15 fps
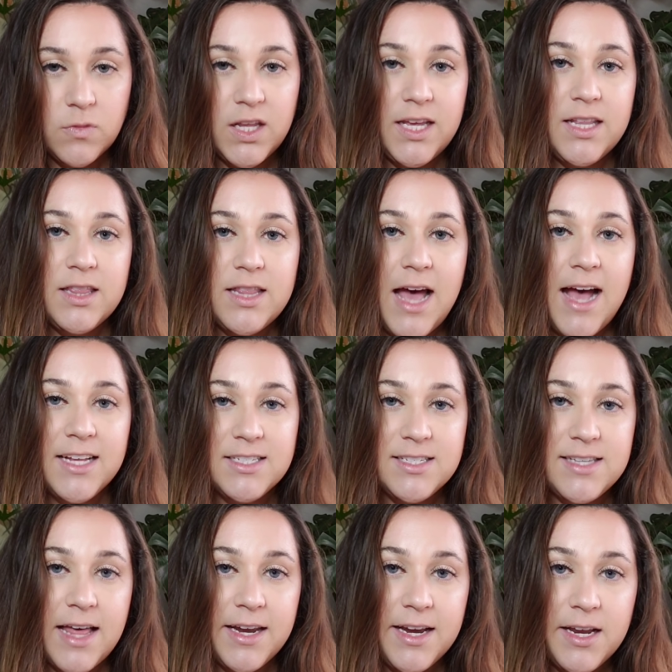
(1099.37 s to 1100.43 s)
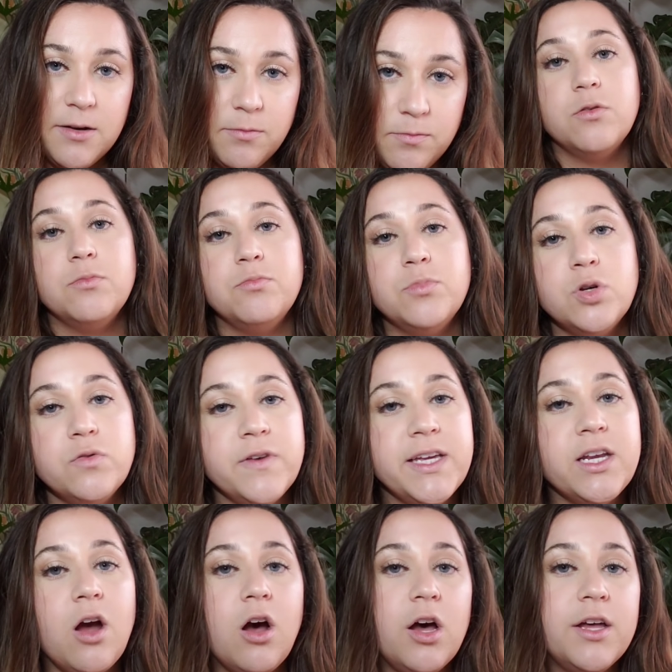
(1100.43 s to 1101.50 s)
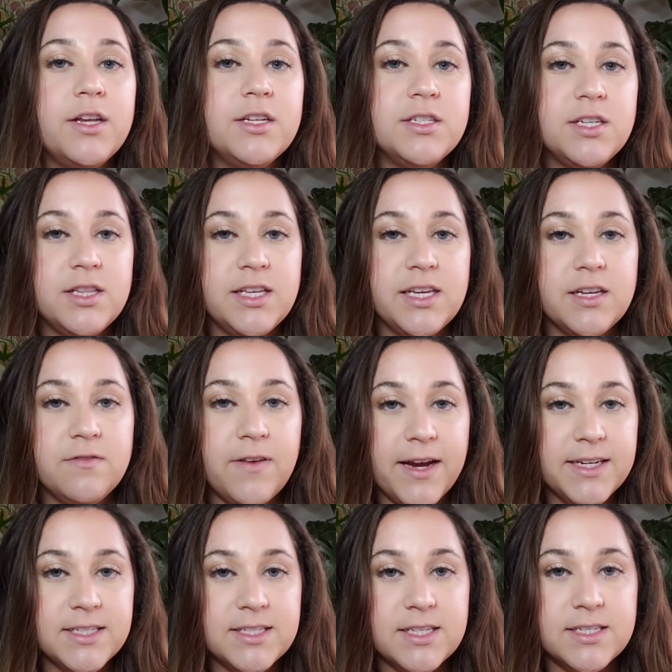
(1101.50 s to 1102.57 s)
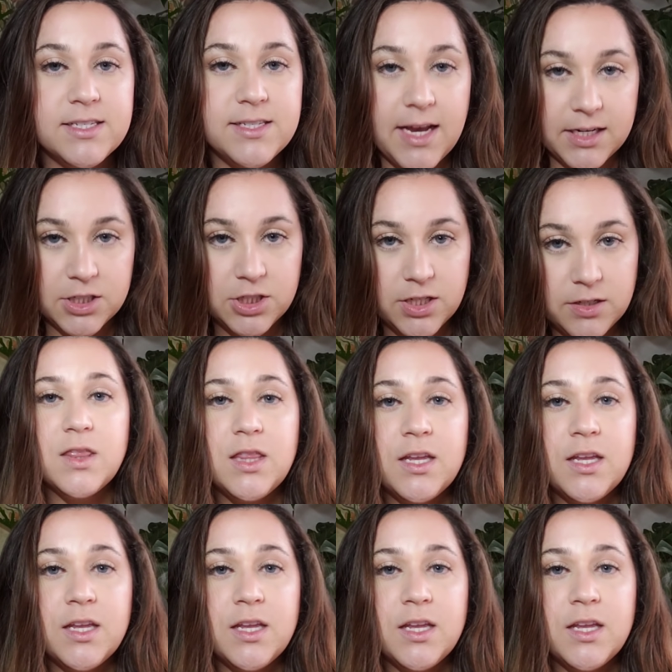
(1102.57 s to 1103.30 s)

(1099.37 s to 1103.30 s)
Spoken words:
in that setting. Moving on to the advice section.